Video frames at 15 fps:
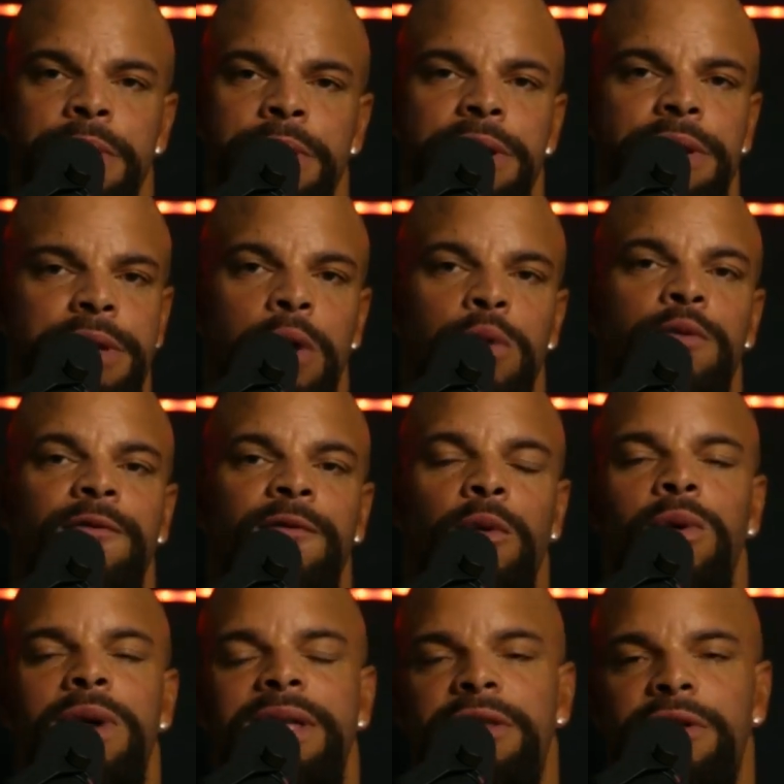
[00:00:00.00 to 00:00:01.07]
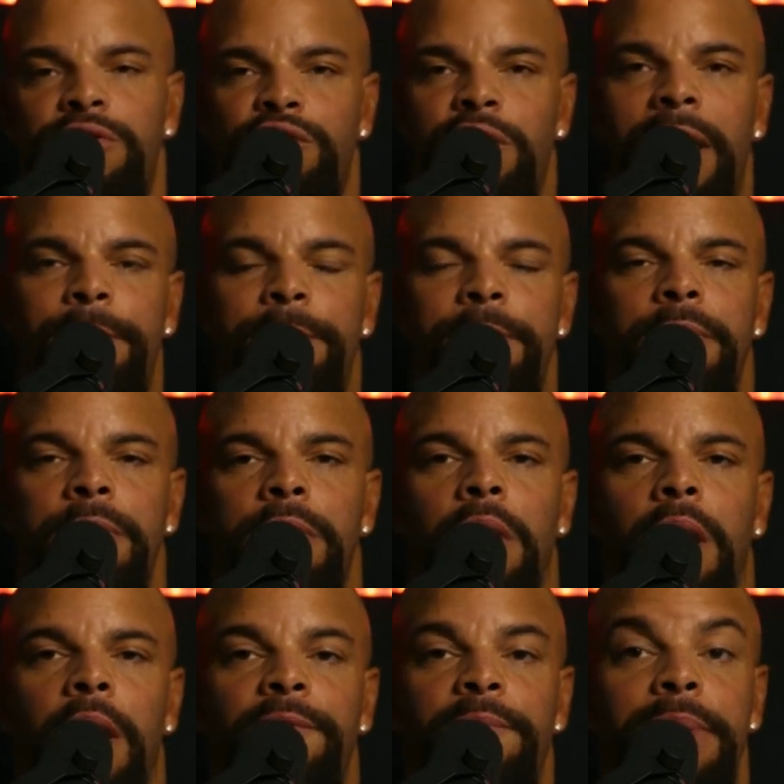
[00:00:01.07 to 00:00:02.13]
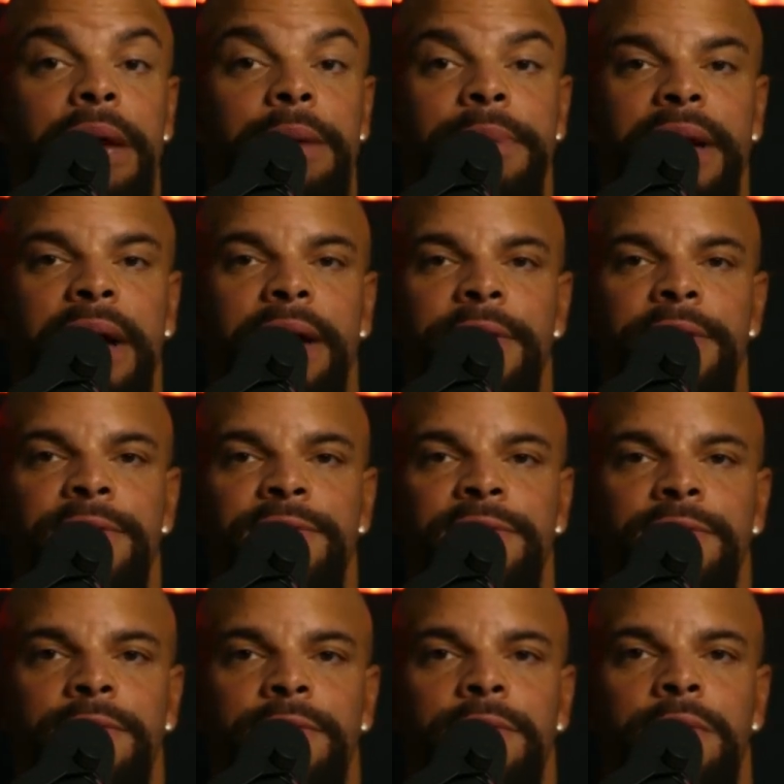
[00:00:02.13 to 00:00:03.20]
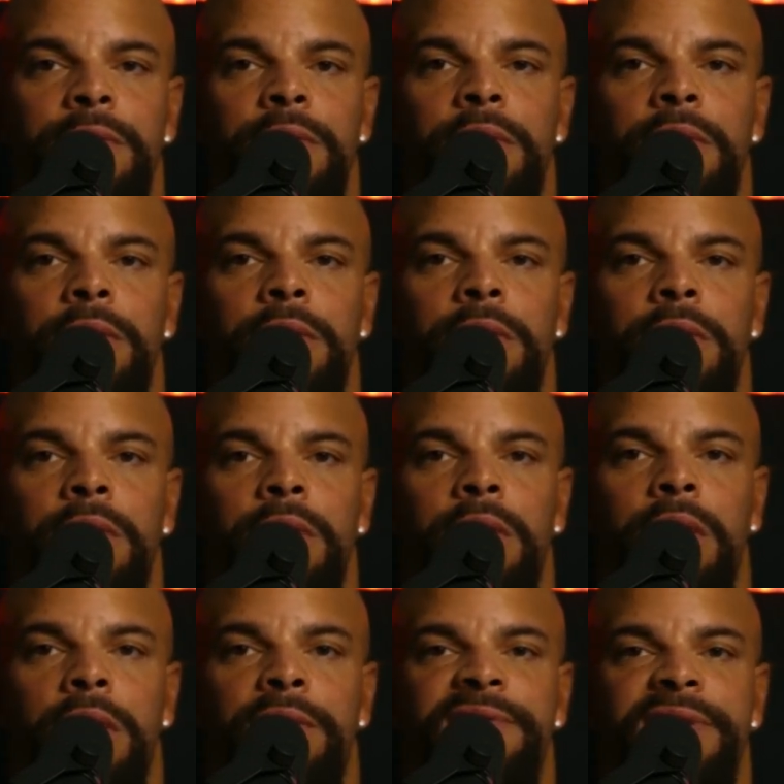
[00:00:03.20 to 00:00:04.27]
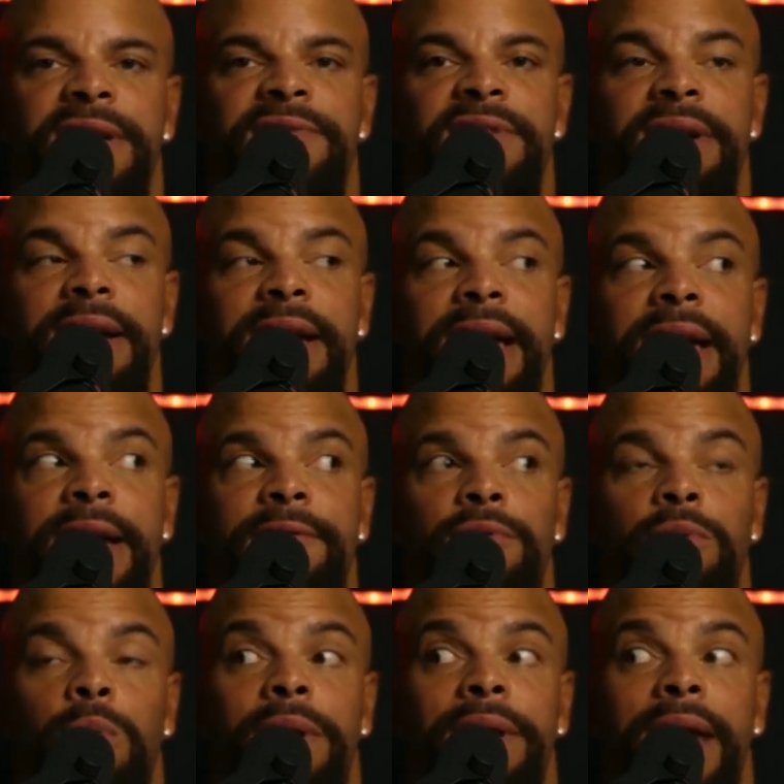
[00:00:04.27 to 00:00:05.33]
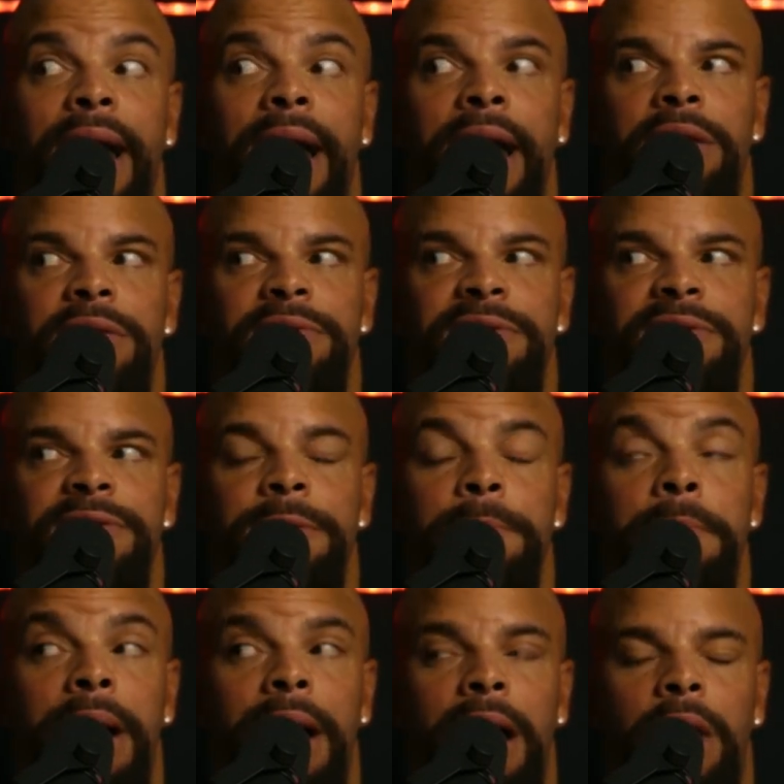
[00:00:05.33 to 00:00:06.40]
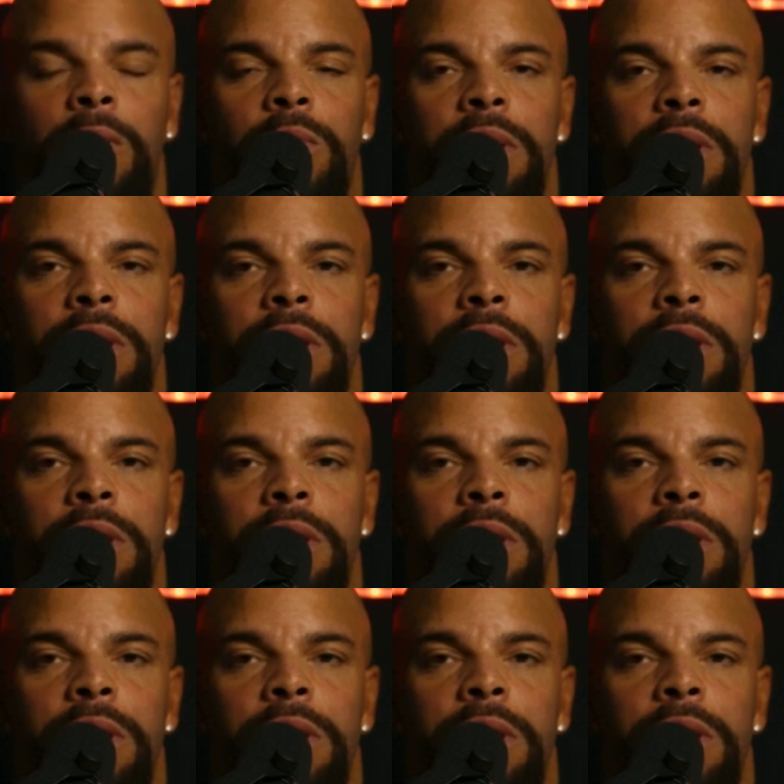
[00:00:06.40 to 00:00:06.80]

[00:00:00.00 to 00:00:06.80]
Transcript: Don't fall in the trap of blaming others of giving everyone else the power.